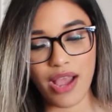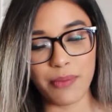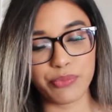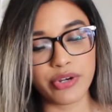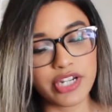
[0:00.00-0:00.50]

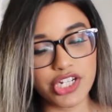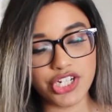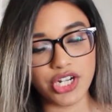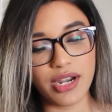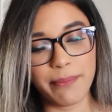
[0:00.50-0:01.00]
I'm pretty
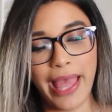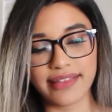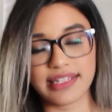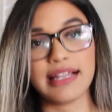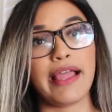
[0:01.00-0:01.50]
sure a
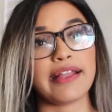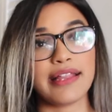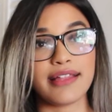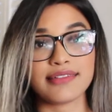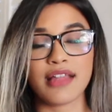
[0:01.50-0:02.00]
basket like
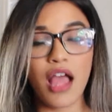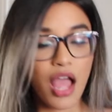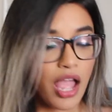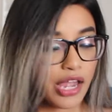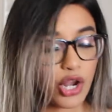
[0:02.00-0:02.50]
this
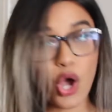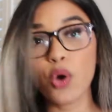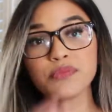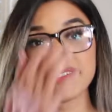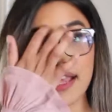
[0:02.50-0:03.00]
in
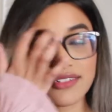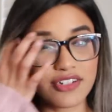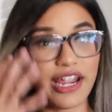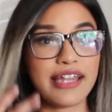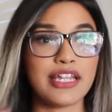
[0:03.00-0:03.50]
HomeSense
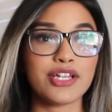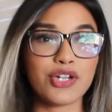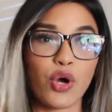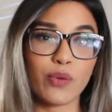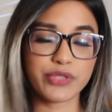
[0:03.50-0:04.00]
or any
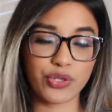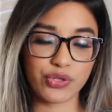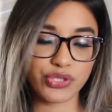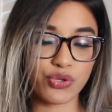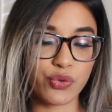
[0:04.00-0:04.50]
other home
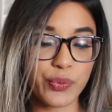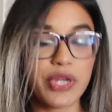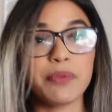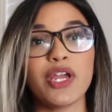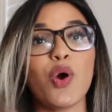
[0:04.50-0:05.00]
decor store
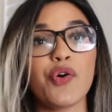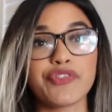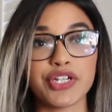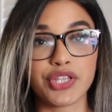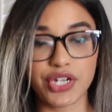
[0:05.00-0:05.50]
would be
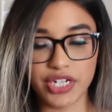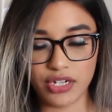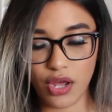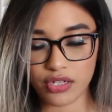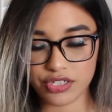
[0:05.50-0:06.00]
over
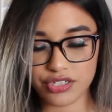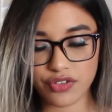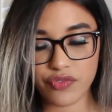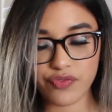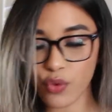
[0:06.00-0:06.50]
$30
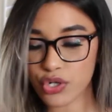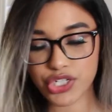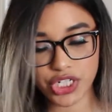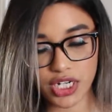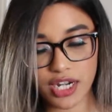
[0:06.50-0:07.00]
for
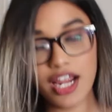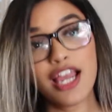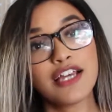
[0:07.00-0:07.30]
sure.